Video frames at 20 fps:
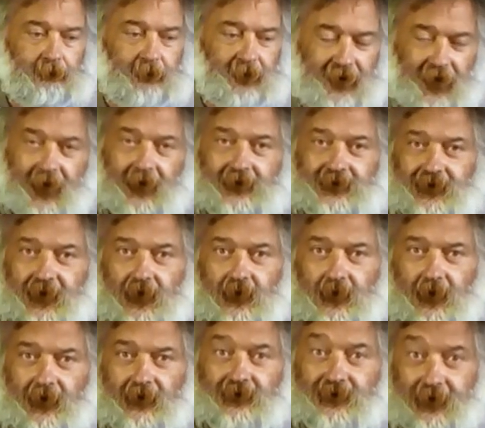But yeah,
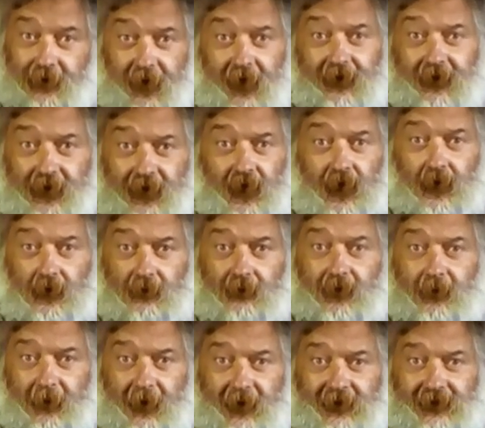so so now you know
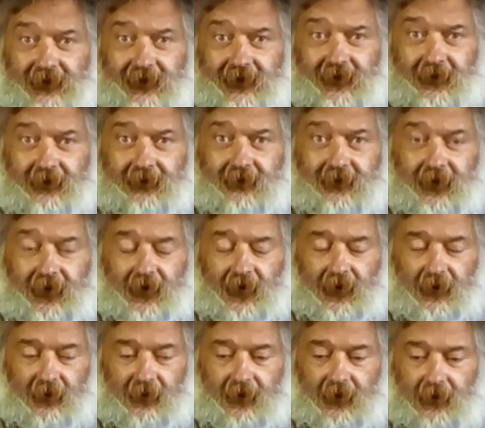the basis of
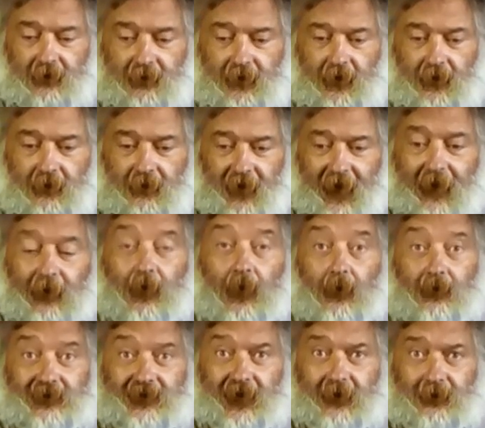how I
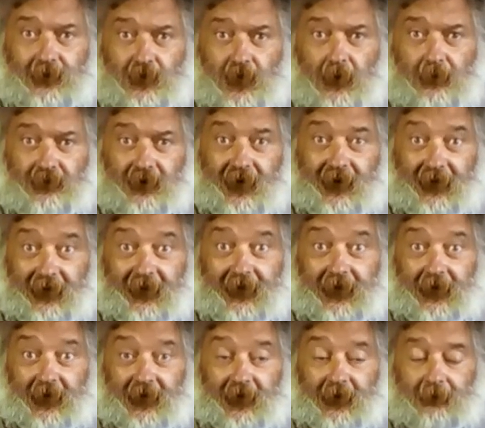was able to operate
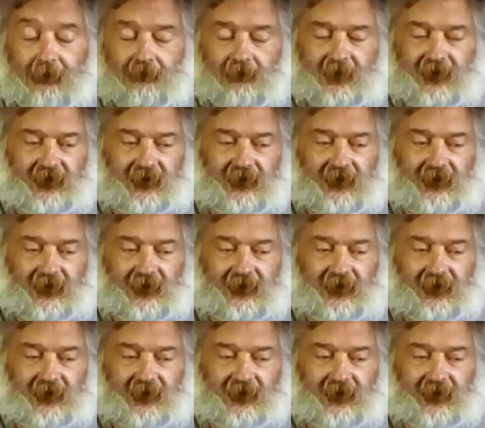legally.